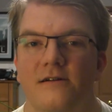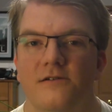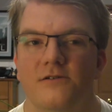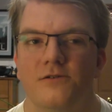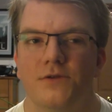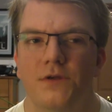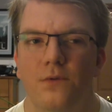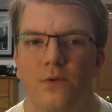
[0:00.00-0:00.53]

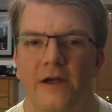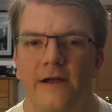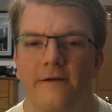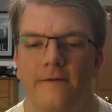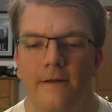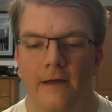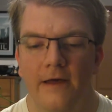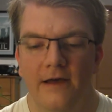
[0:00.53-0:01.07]
It's really
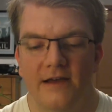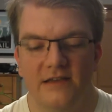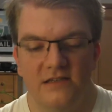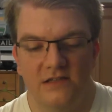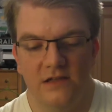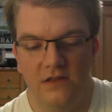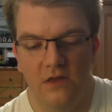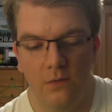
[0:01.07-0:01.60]
weird
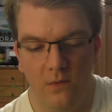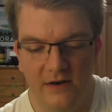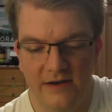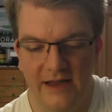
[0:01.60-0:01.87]
because the one